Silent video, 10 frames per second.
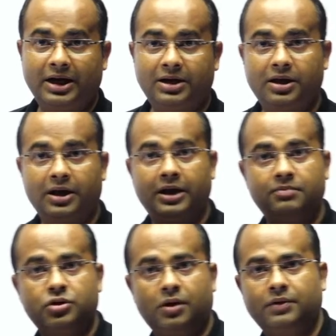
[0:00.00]
are the
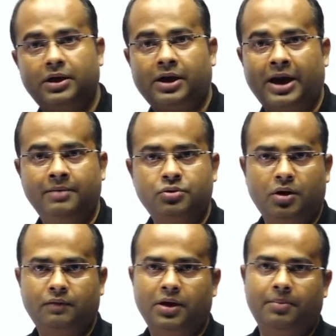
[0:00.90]
names of the tribes
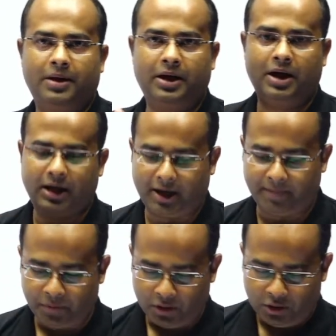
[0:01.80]
of the Meghalaya.
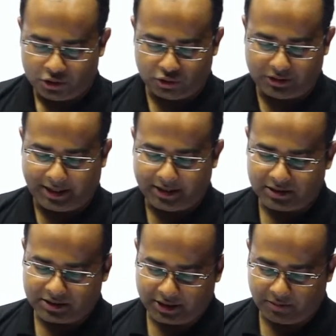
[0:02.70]
So, that
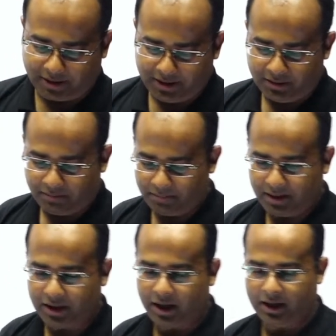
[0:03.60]
is did by
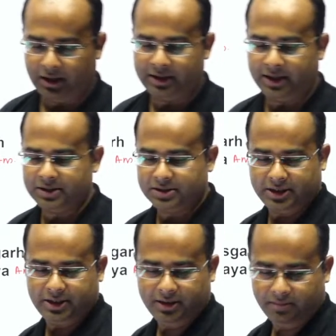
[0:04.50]
Meghalaya. That is
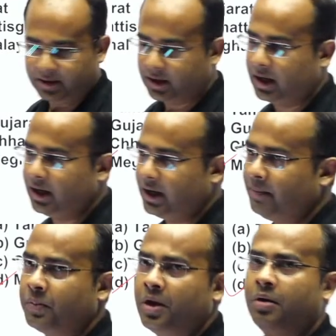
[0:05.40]
did in Meghalaya
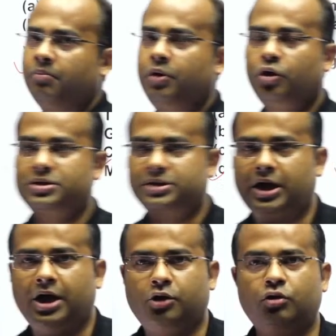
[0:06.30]
because
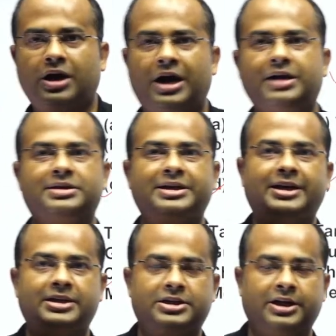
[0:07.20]
Garo, Khasi
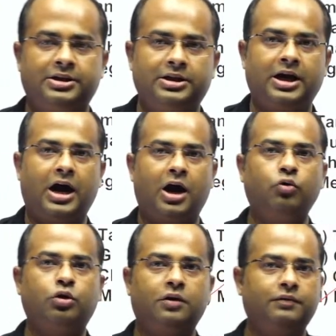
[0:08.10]
and Jaintia,
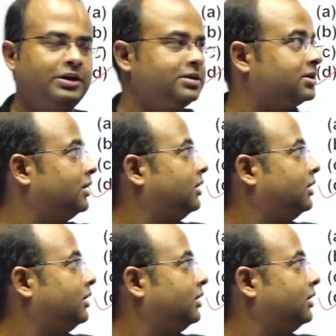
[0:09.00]
out of this,